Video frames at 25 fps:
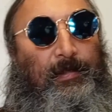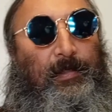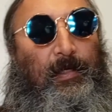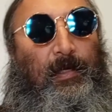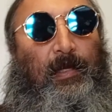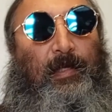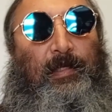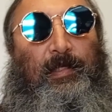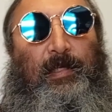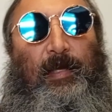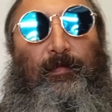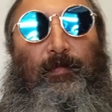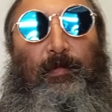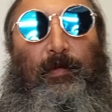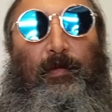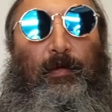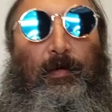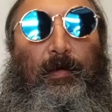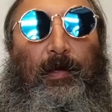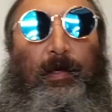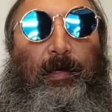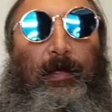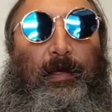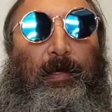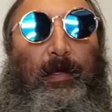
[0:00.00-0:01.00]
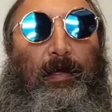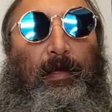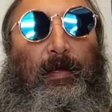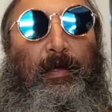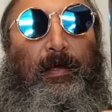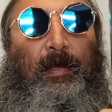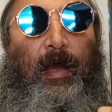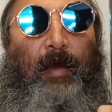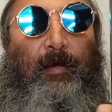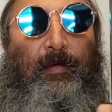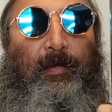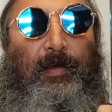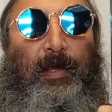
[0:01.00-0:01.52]
So let's have a look.
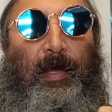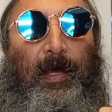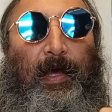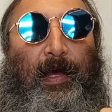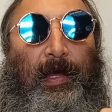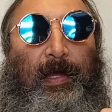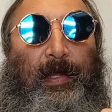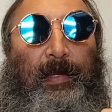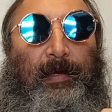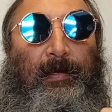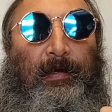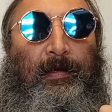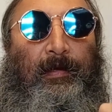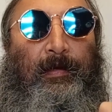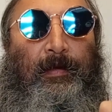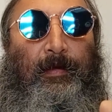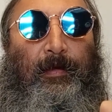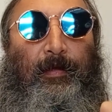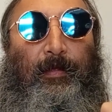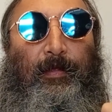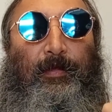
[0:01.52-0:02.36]
Cocaine,